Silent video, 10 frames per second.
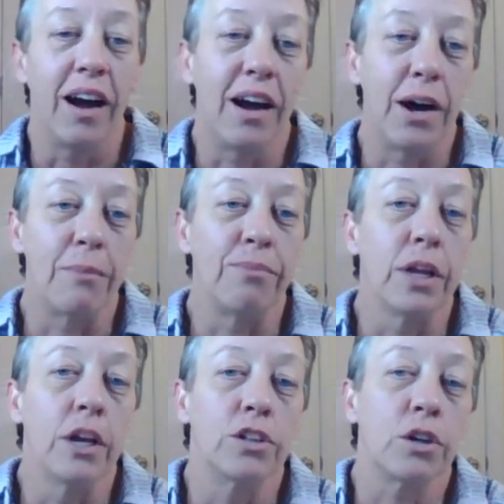
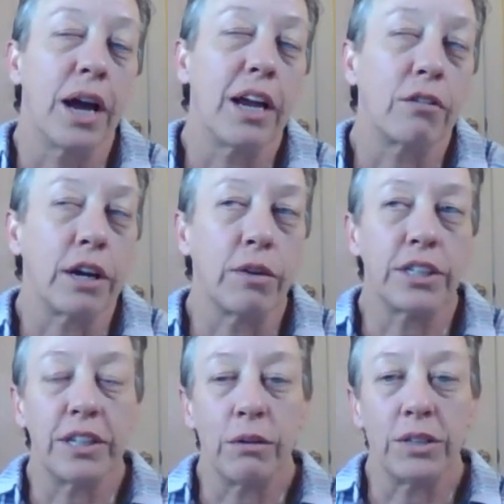So I had a great
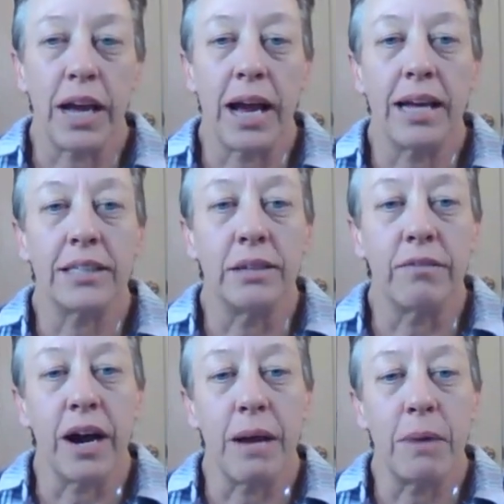question that was asked. If
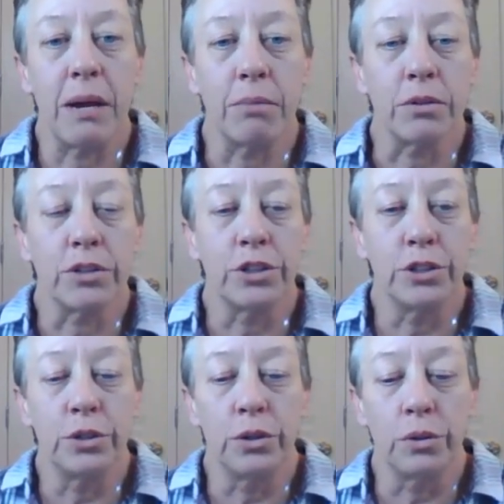I'm able
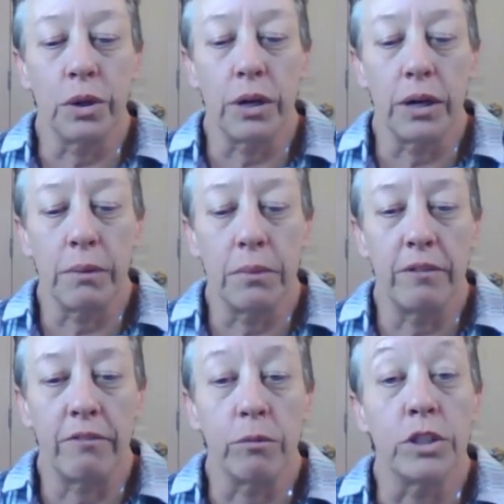to,
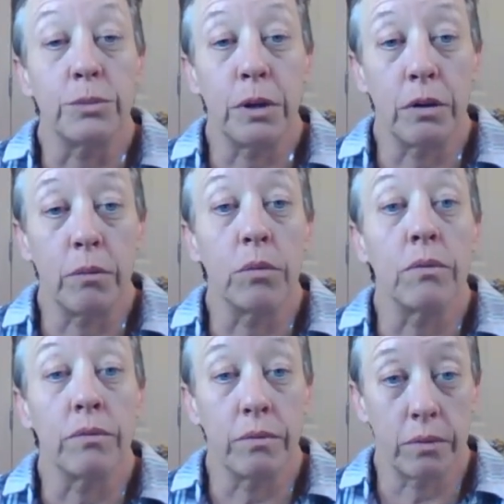when spirit
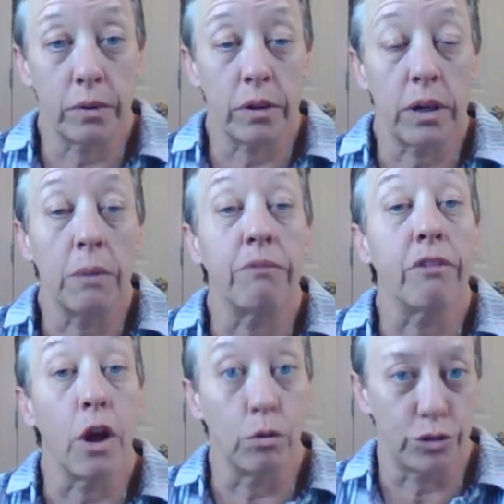
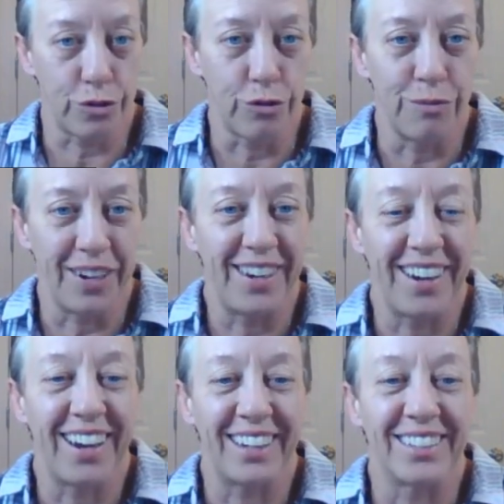flows through me,
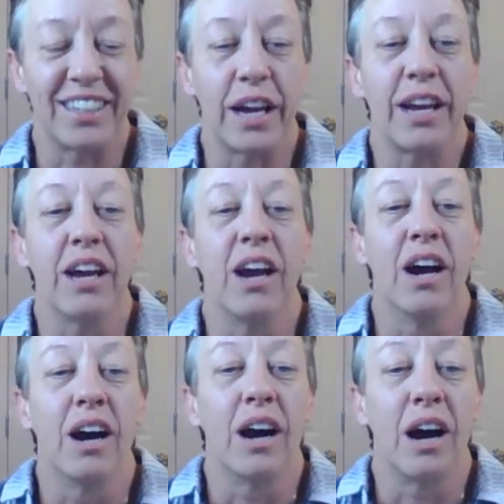I like to say,
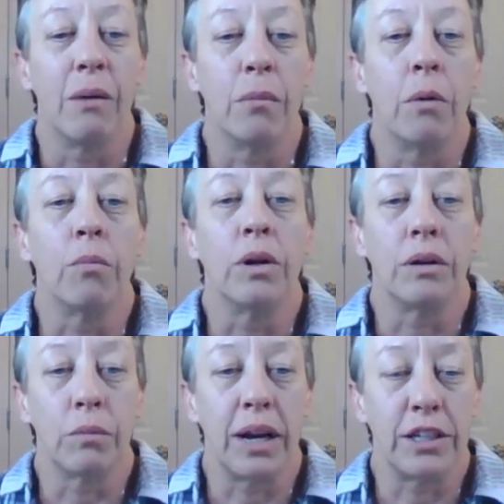
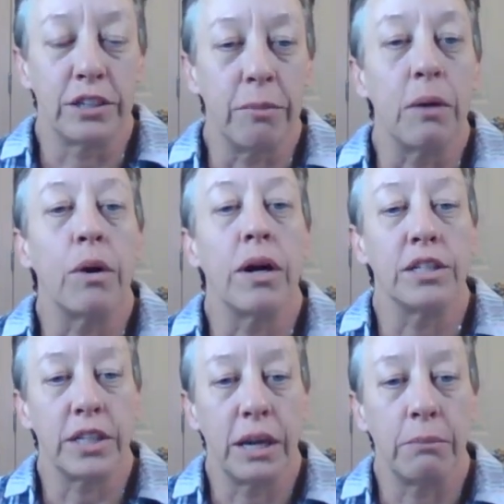when I shift my
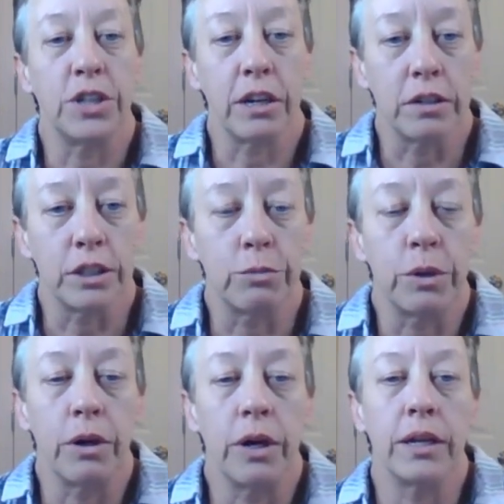awareness and I'm channeling
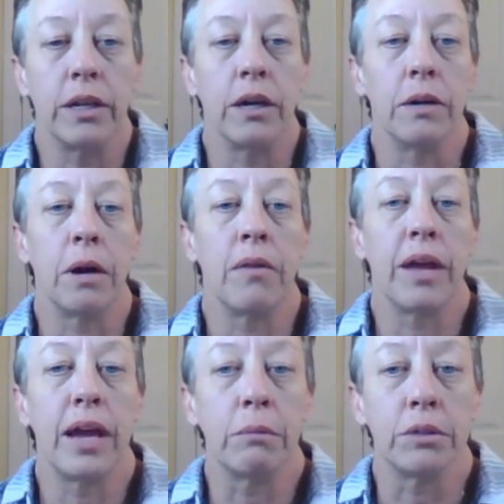spirit, are
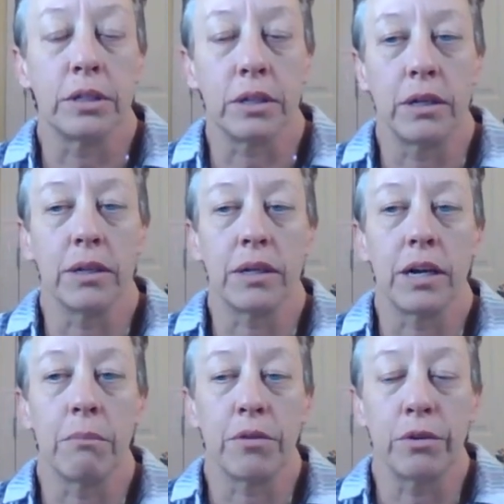they able to
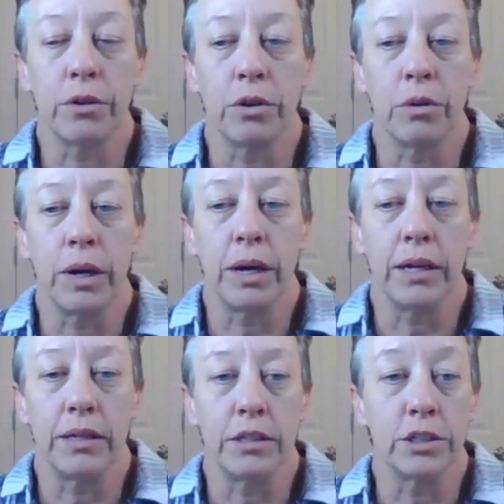come through
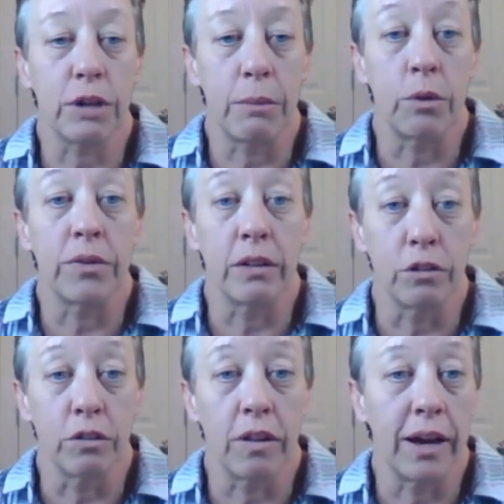and describe what they
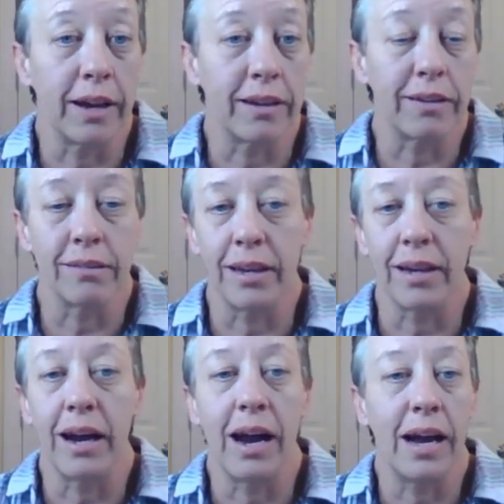look like
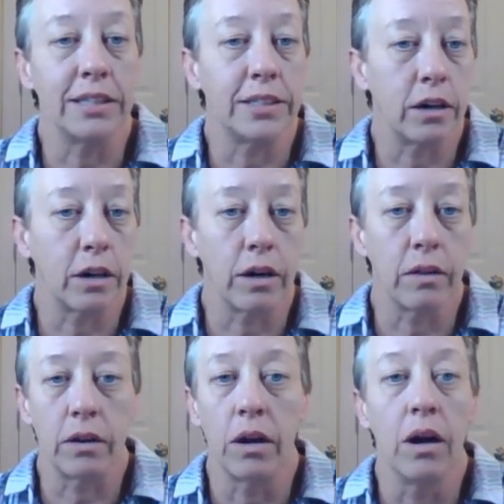eyes, hair
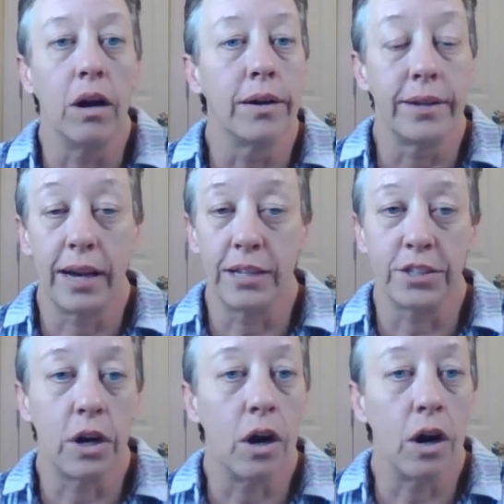color?
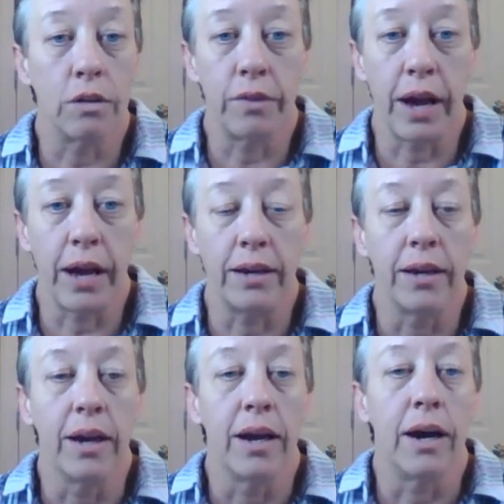Yes, all of that.
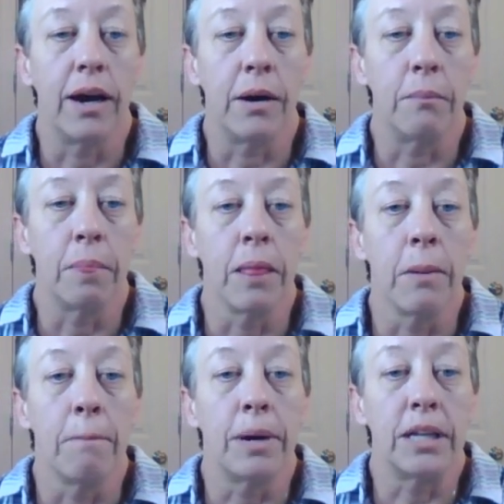
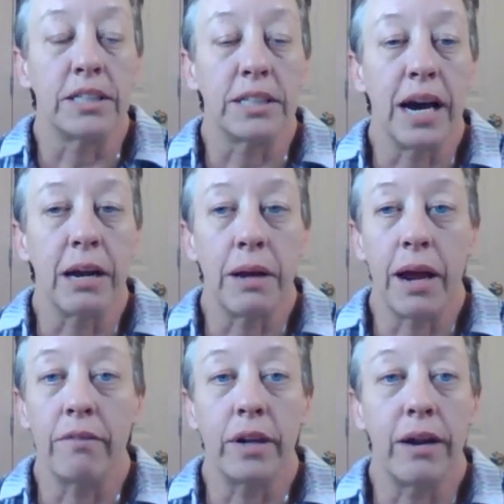But it's not
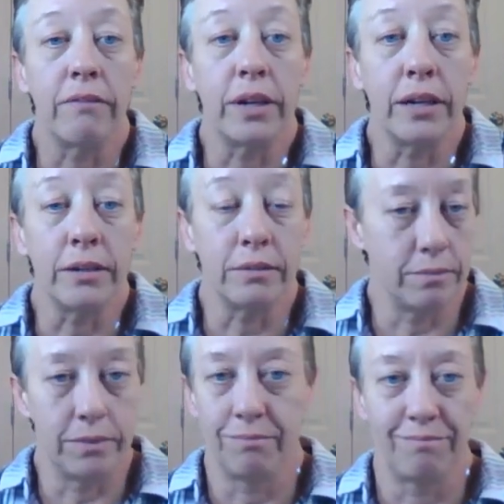every
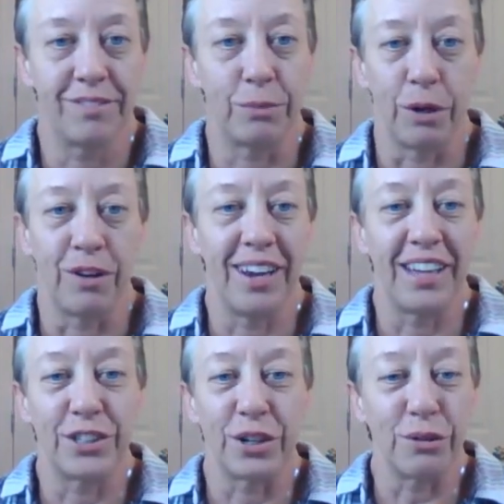spirit
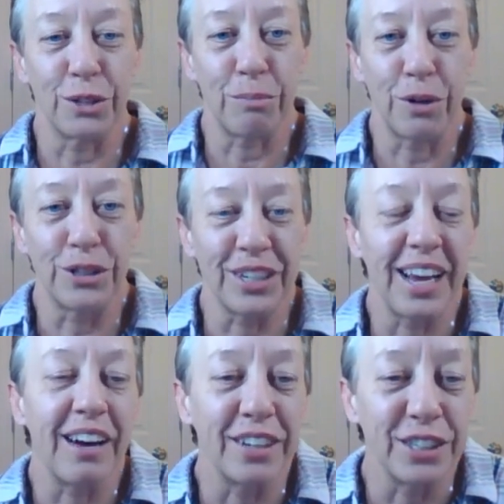has their own
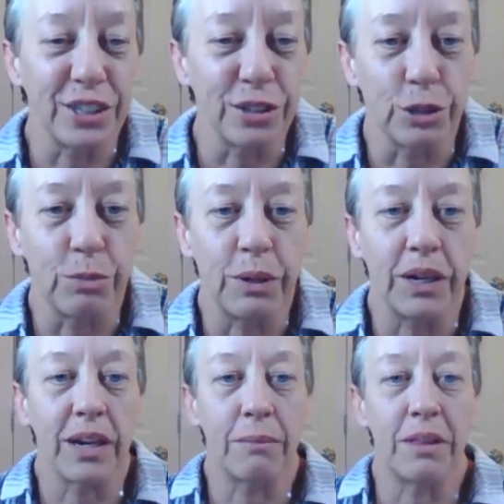personality, so to
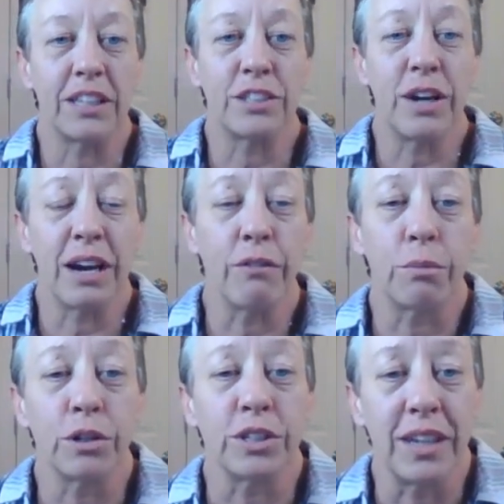speak. I mean, they still have their
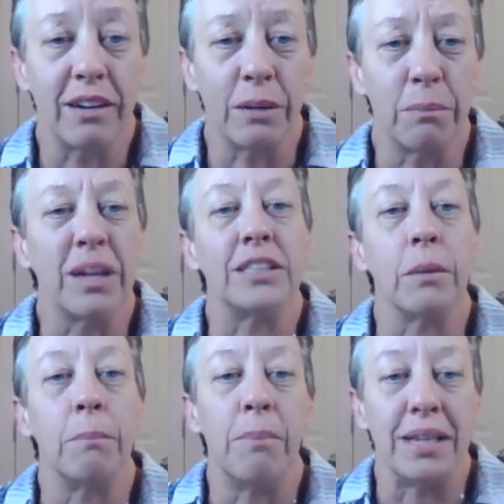personality, but it's
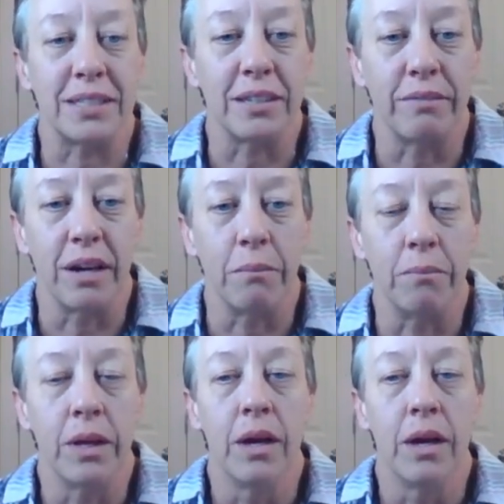the best of them.